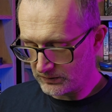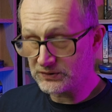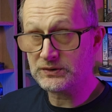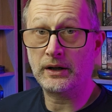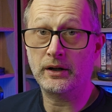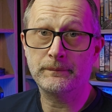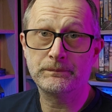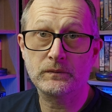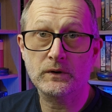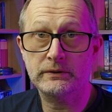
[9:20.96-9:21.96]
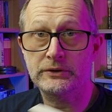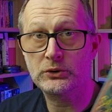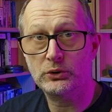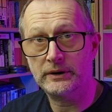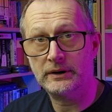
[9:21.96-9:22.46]
stunner of a
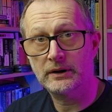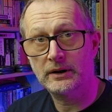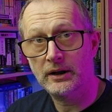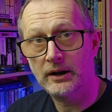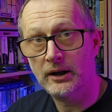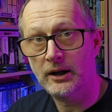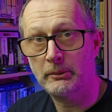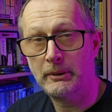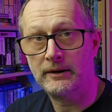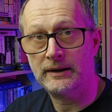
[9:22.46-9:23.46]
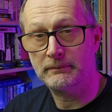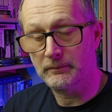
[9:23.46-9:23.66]
story, apparently.